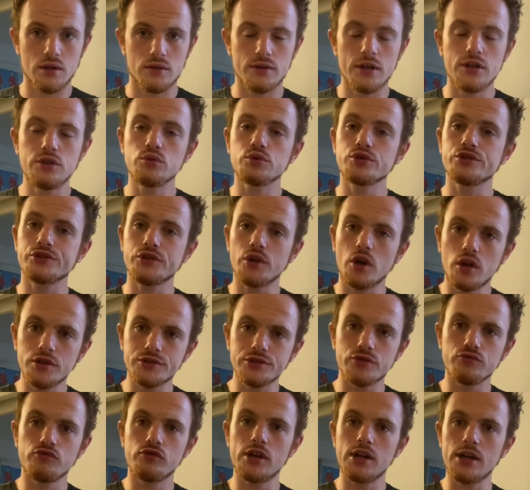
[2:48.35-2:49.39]
then you'll start
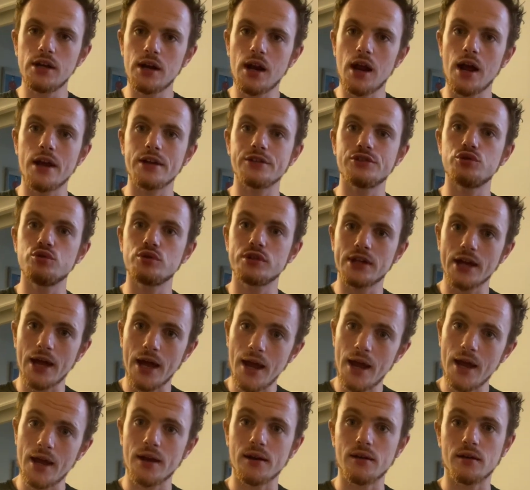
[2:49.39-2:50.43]
to realize you
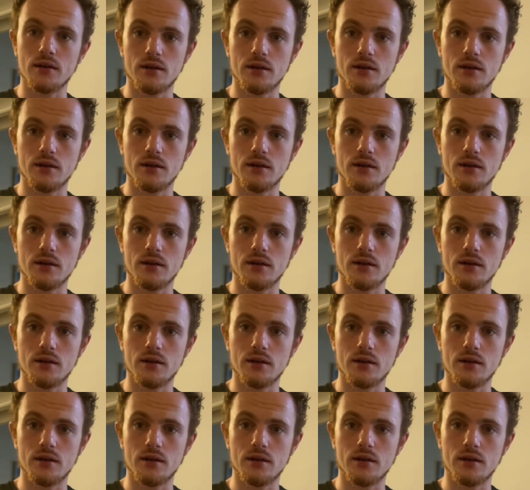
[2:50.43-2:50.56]
can.